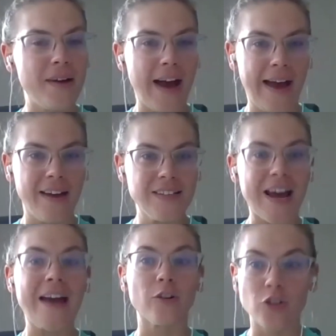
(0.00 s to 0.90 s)
and
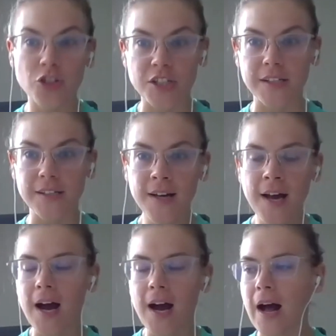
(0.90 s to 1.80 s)
energy
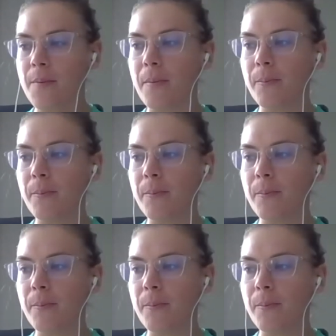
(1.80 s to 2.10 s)
um,